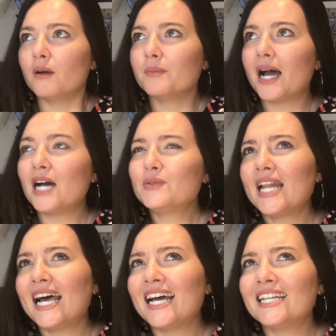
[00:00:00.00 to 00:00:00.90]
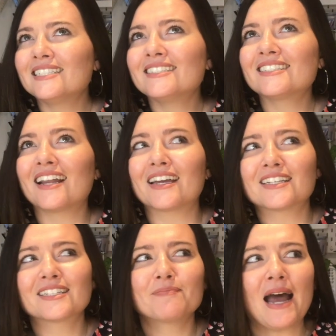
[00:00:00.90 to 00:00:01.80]
Poundland,
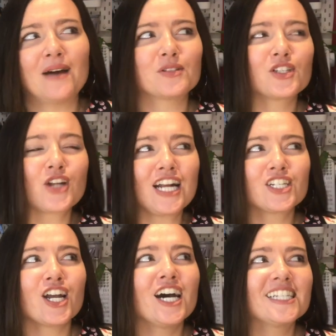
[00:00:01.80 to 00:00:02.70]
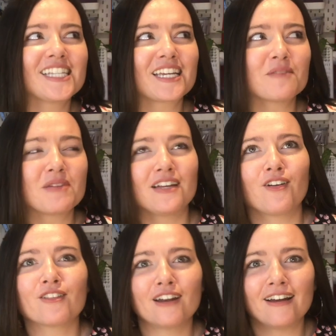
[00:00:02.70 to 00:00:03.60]
like pound stretcher, is it going to be
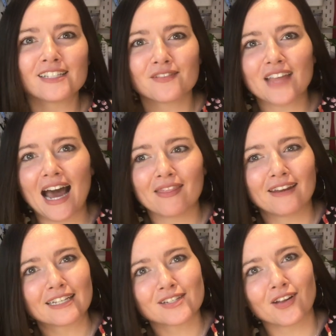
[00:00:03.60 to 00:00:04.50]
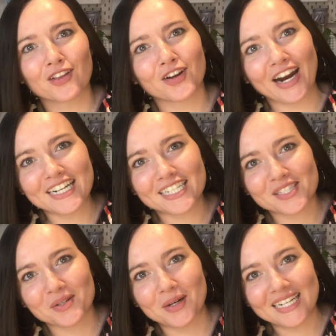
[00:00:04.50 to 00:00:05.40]
along the lines of that it's not the greatest
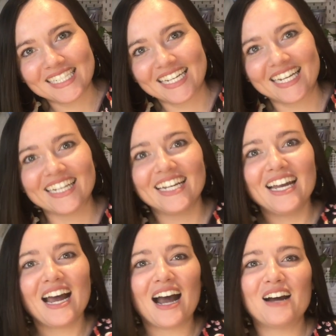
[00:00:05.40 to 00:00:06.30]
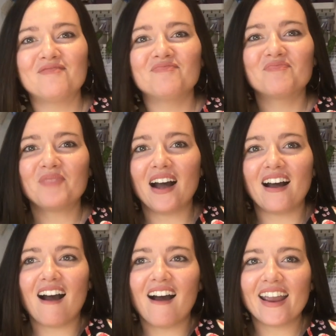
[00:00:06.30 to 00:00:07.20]
quality? But
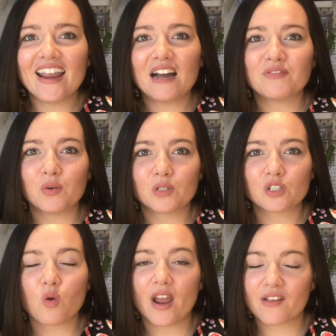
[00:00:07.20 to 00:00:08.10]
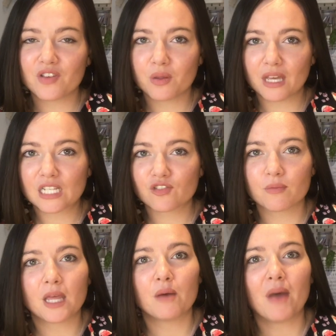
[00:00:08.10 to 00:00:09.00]
I have ordered quite a few things from
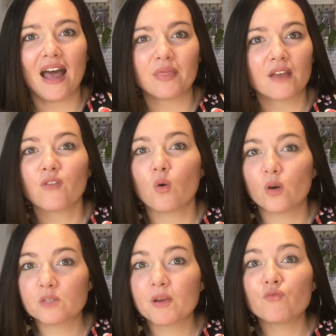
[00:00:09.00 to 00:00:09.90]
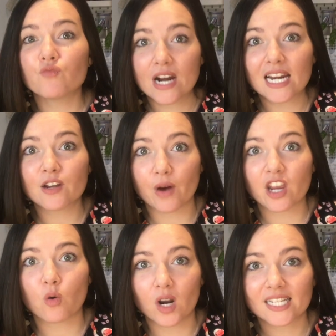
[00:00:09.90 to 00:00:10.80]
them and they've always been really great
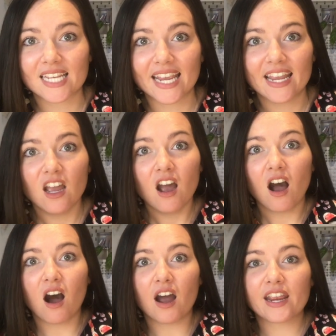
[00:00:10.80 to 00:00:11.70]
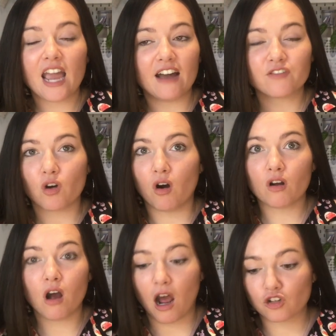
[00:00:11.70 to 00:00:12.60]
quality. I have got
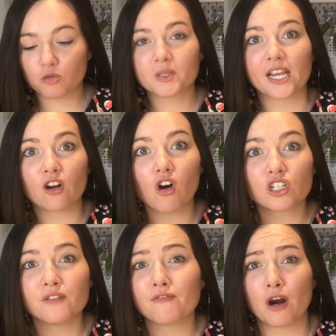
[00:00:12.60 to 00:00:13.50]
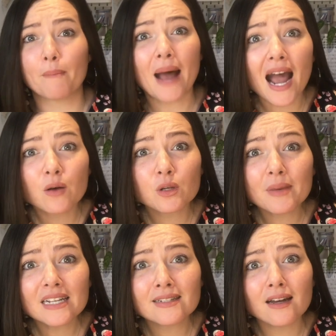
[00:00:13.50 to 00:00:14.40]
100% cotton for £1 a
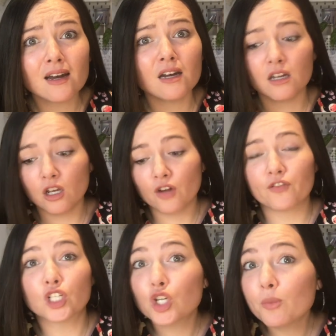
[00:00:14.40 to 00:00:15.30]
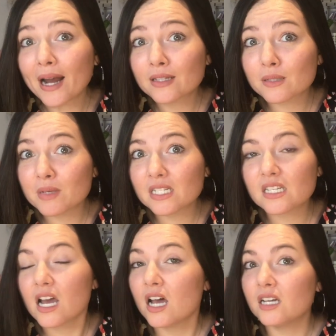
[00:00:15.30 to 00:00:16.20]
metre, for £2 a
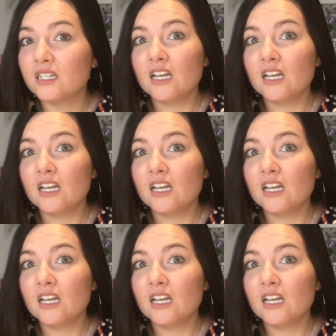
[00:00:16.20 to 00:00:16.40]
metre.